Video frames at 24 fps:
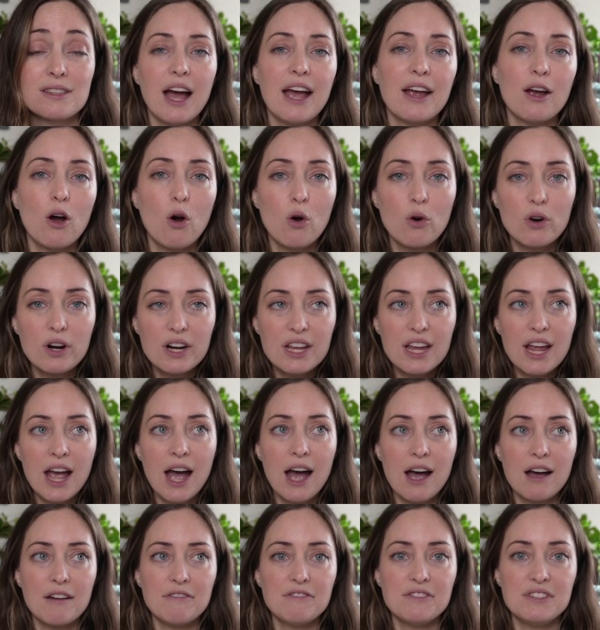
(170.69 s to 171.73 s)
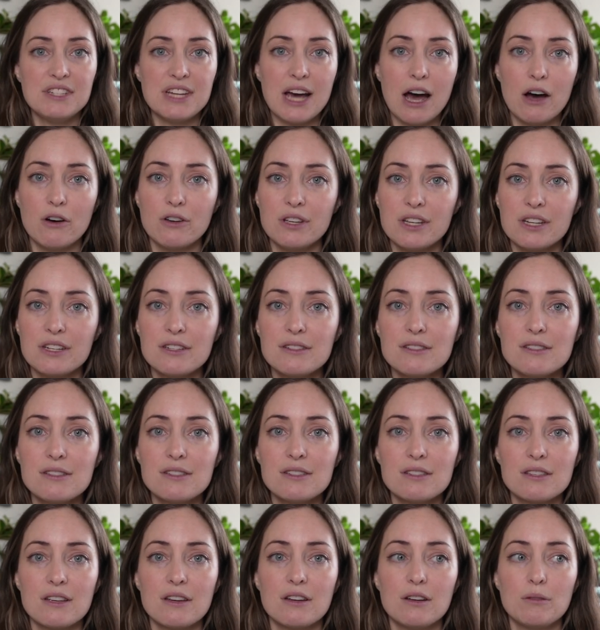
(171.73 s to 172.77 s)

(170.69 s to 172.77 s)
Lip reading: I already have dahlias